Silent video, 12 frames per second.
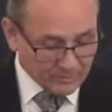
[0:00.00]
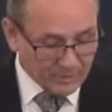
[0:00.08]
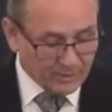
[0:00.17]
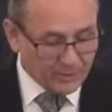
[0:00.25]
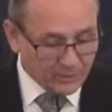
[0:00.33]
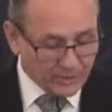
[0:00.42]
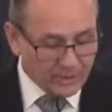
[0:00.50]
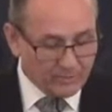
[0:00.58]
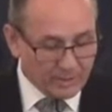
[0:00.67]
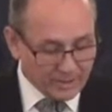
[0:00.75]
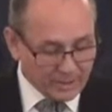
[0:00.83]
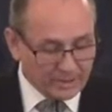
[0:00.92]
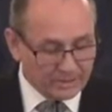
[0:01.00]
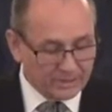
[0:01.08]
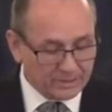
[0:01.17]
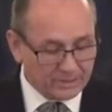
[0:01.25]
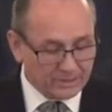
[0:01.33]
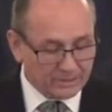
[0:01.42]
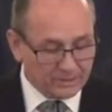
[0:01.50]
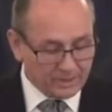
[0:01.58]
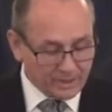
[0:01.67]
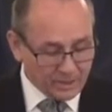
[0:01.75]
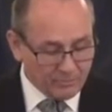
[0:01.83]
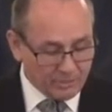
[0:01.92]
In your name I ask.
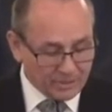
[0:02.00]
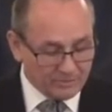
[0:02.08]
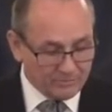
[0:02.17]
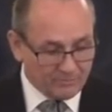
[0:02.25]
Amen.